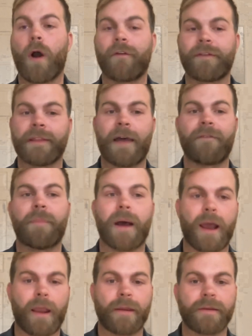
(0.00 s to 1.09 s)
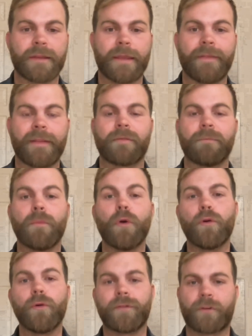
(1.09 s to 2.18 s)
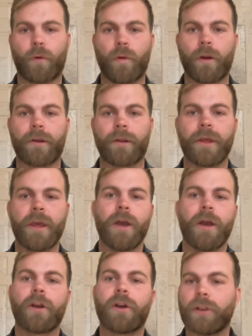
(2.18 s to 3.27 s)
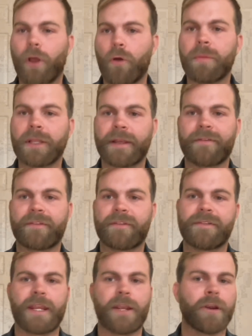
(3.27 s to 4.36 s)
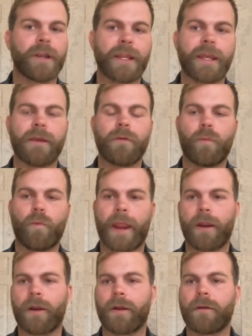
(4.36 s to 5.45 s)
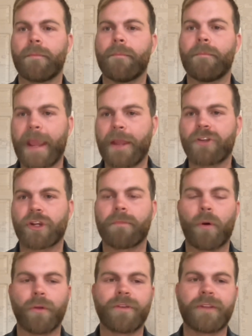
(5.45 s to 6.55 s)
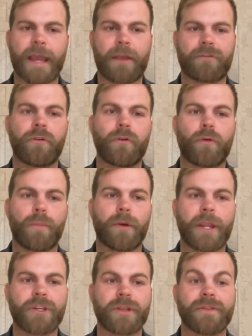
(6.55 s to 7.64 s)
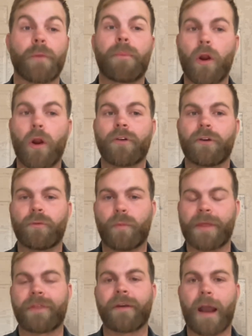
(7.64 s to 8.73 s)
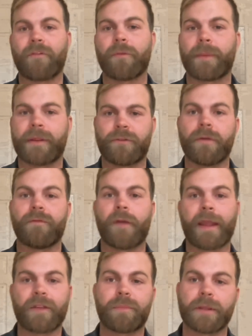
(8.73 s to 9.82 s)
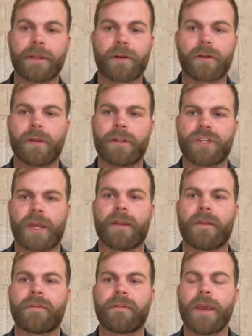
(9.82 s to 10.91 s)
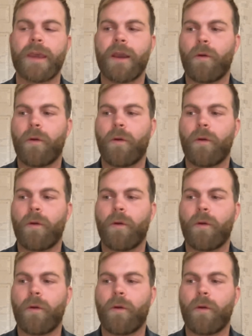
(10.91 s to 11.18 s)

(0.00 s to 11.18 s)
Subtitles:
often left behind in this move toward globalist tyranny, where major multinational corporations are partnered with governments to advance political agendas.